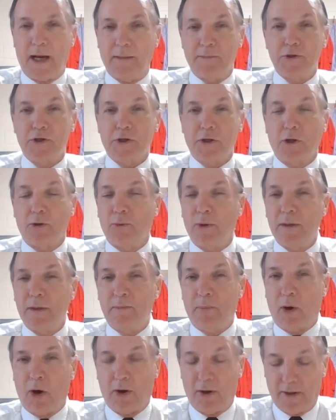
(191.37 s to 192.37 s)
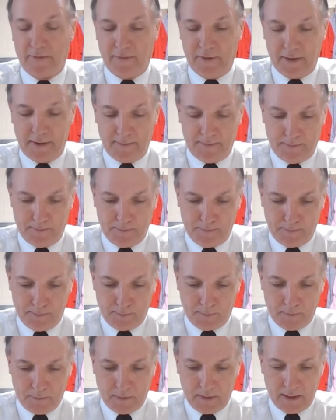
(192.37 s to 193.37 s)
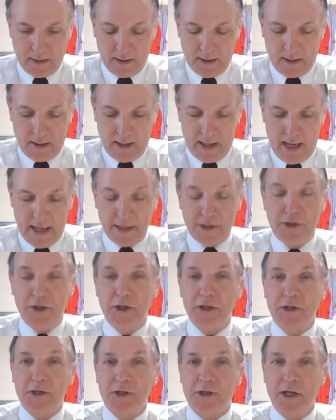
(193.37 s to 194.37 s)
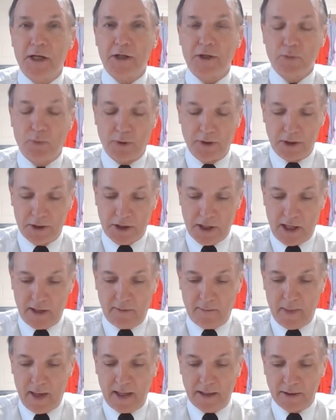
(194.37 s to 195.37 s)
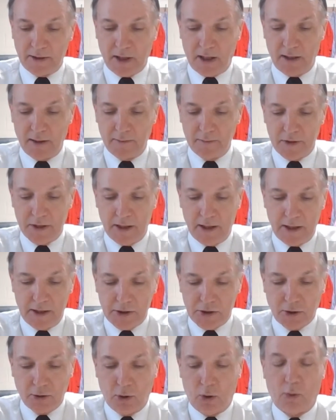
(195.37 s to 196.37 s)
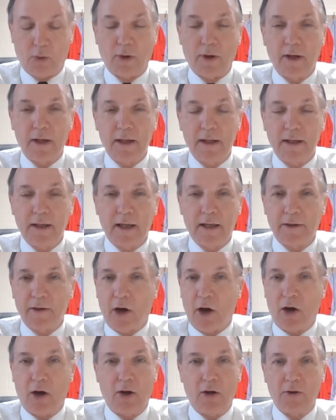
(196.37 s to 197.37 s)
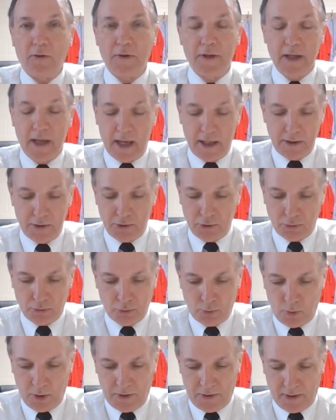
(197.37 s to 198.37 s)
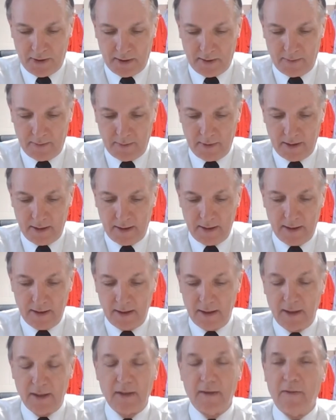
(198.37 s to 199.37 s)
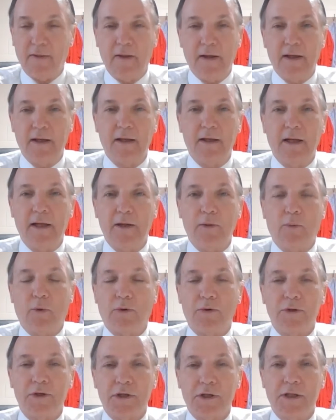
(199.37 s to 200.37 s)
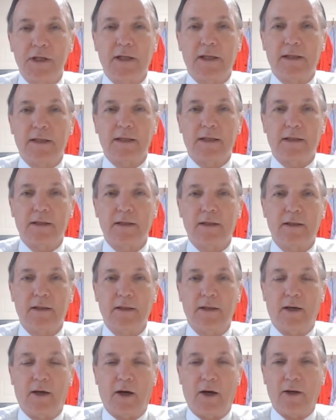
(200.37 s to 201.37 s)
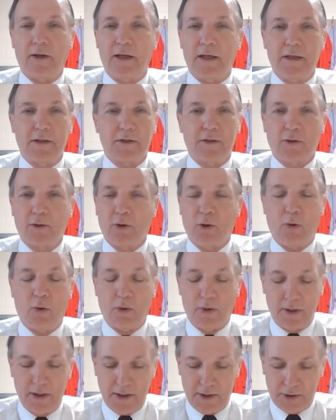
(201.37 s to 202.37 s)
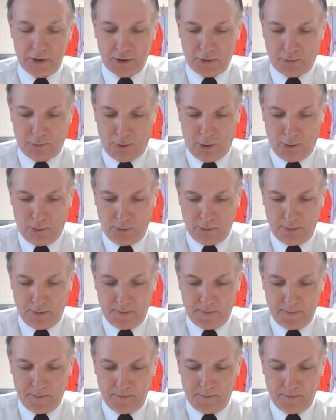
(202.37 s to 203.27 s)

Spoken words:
But I'm just going to read part of it. And Jesus says, "When the Son of Man comes in his glory and all the angels with him, then he will sit on his glorious throne.